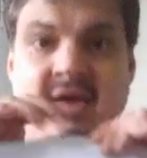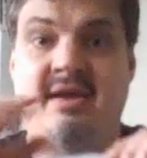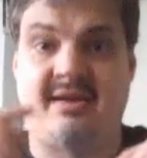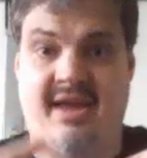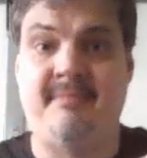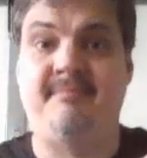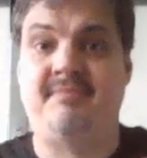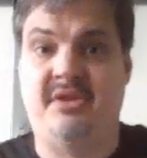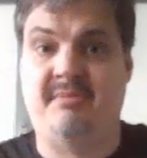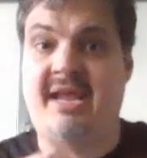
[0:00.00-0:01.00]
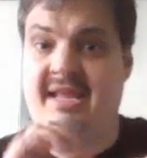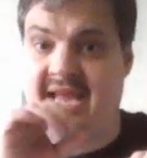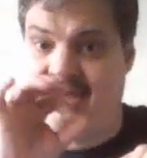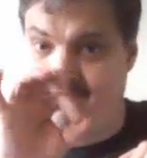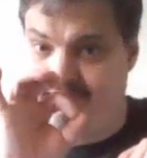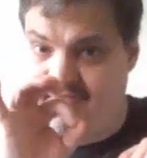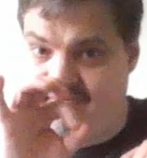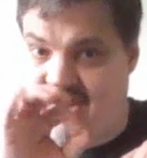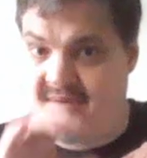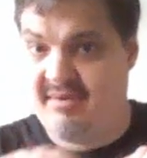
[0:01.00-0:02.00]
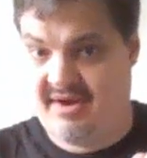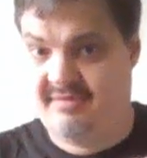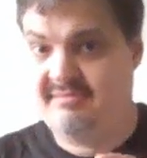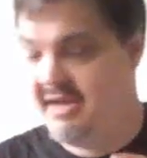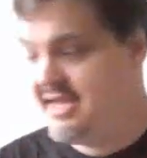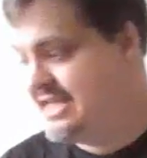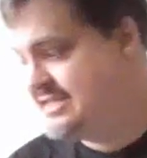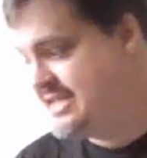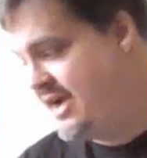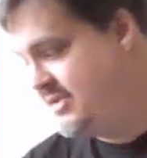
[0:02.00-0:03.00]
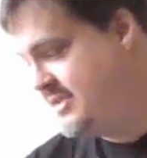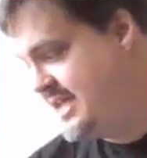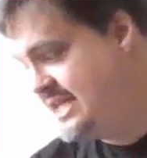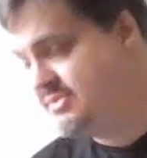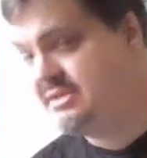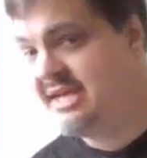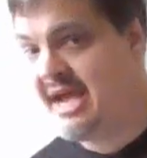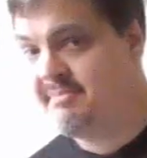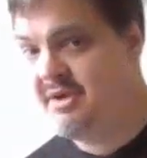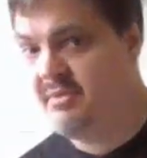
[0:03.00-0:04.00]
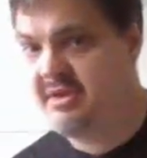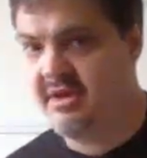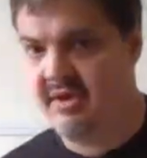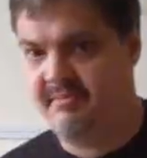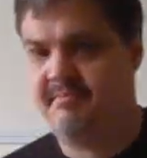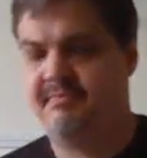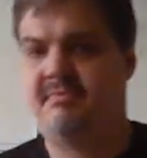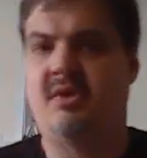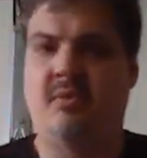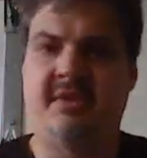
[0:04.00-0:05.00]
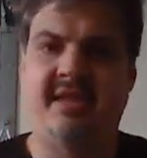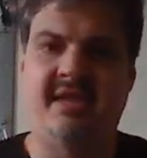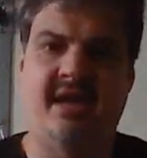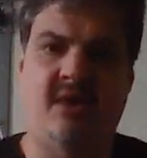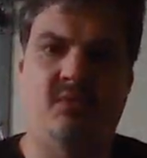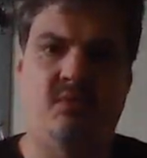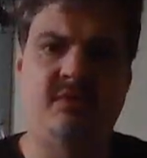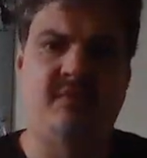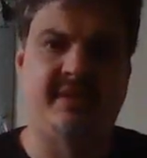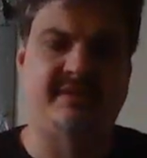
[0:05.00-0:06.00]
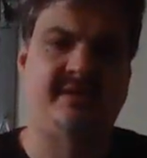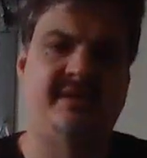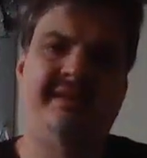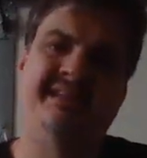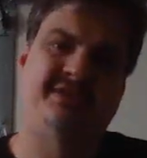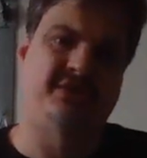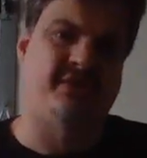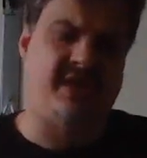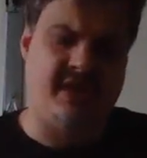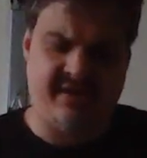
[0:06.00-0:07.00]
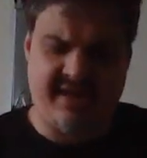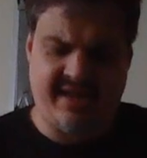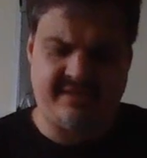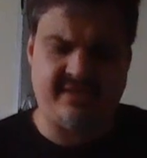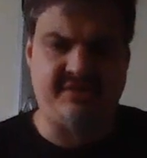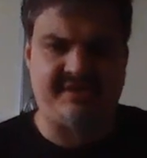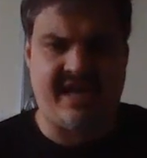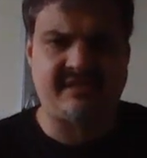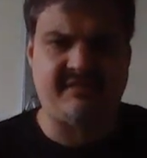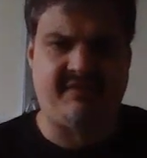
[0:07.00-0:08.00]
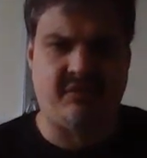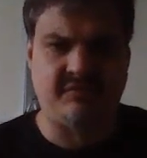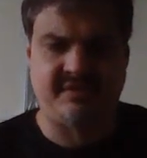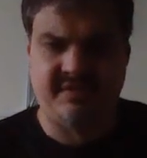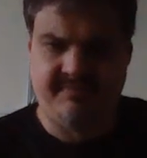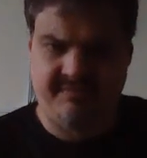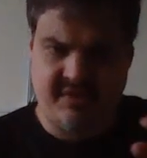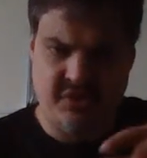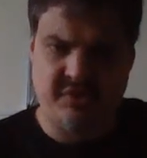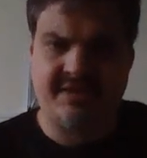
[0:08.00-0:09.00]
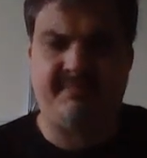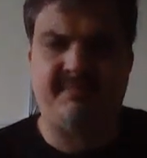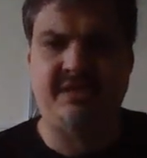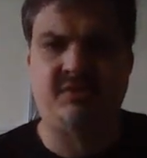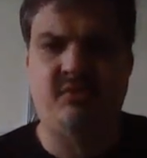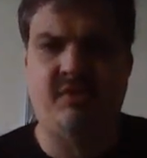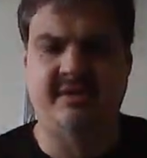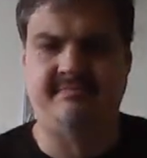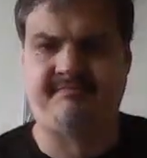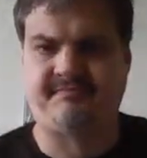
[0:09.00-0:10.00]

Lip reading: Okay, you're making that vibrate, making that sound. That's what's happening with the woodwinds. So your clarinets and your saxophones use that piece of wood.